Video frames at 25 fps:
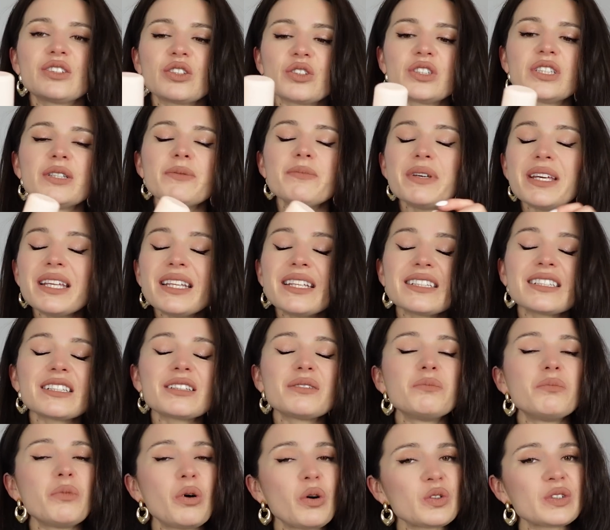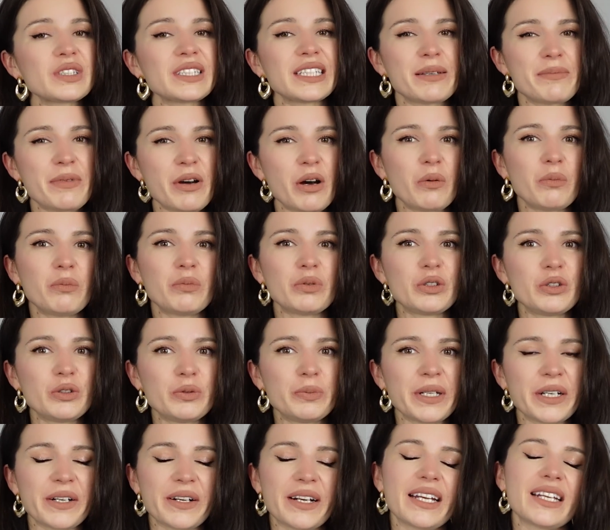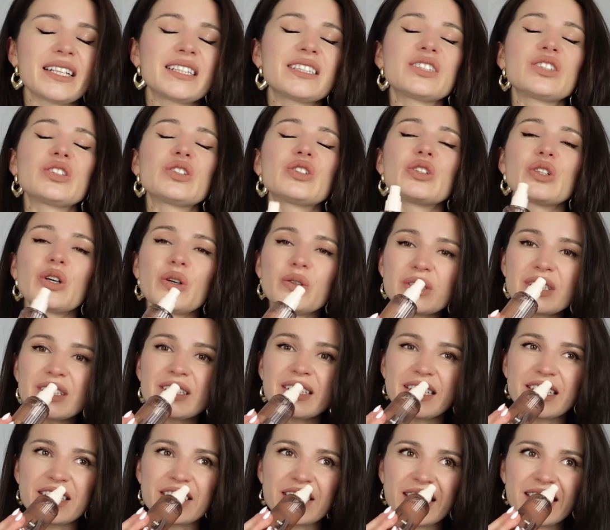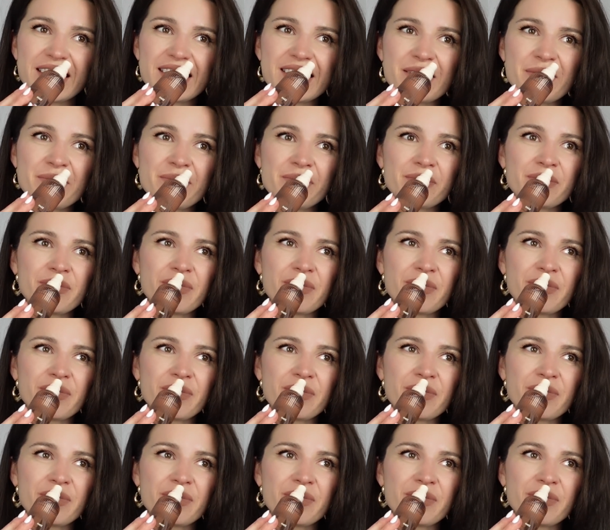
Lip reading: So to me, this is mostly about blueberry. It's so delicious.